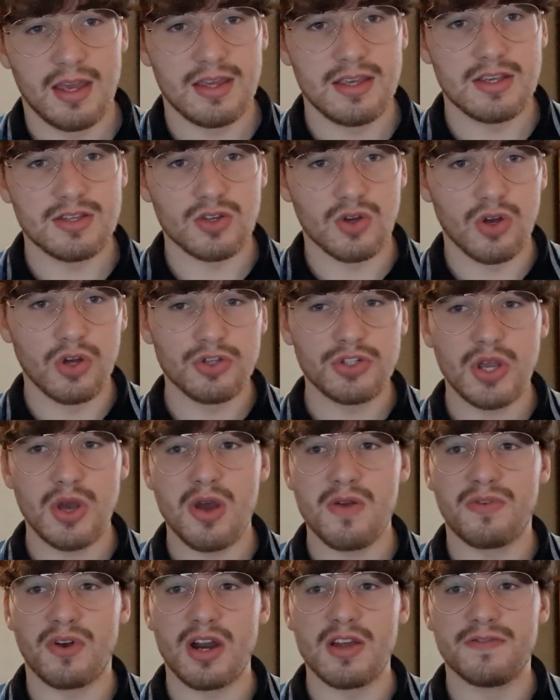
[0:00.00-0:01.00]
He is also
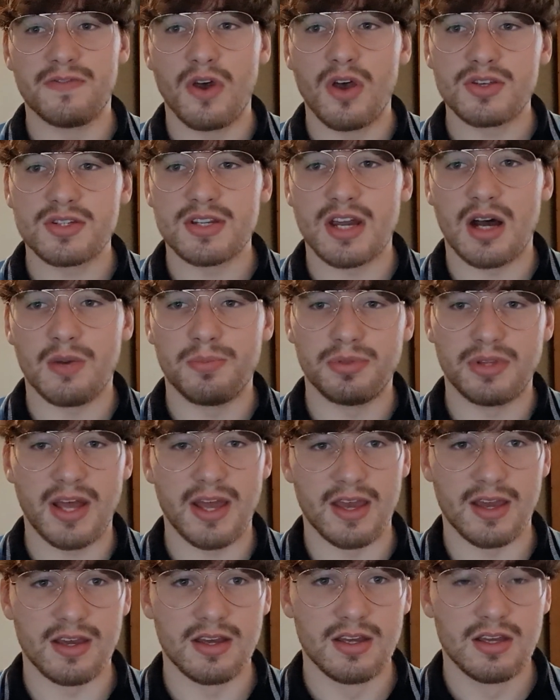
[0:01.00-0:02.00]
a very versatile
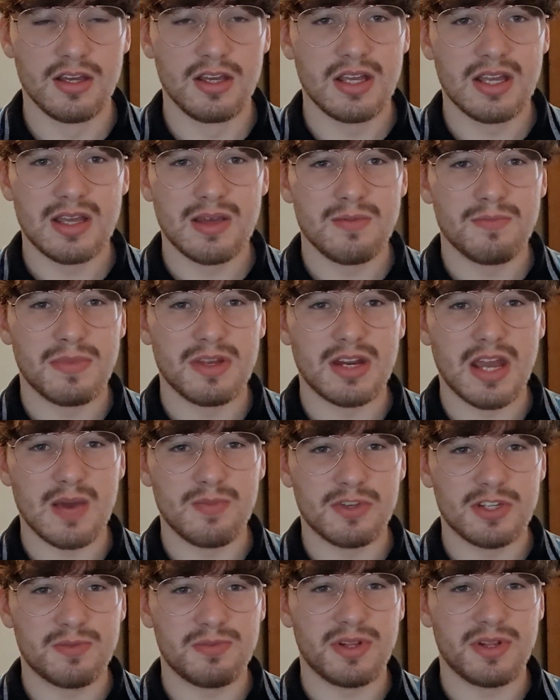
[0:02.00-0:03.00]
player, being
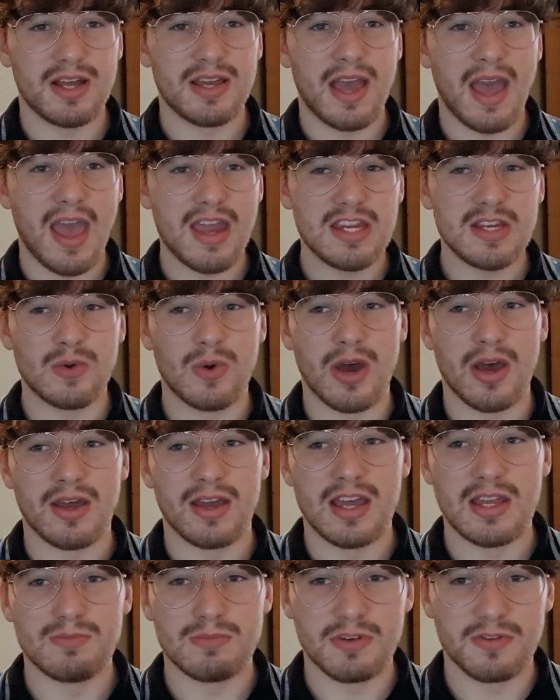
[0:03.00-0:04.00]
able to play anywhere
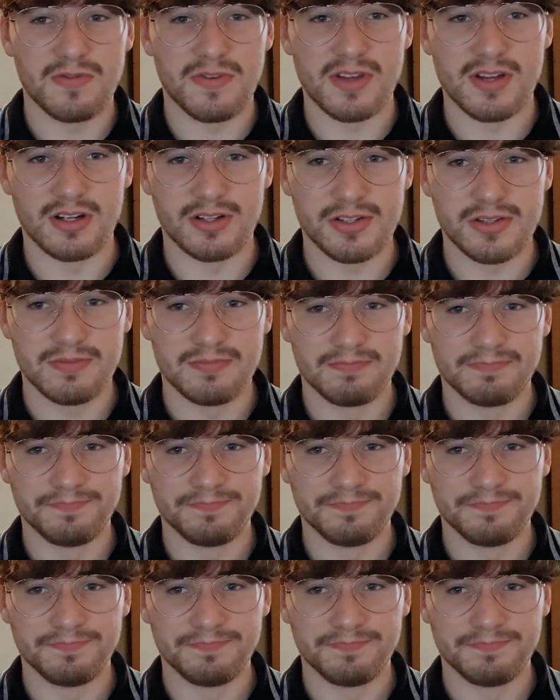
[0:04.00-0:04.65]
in midfield.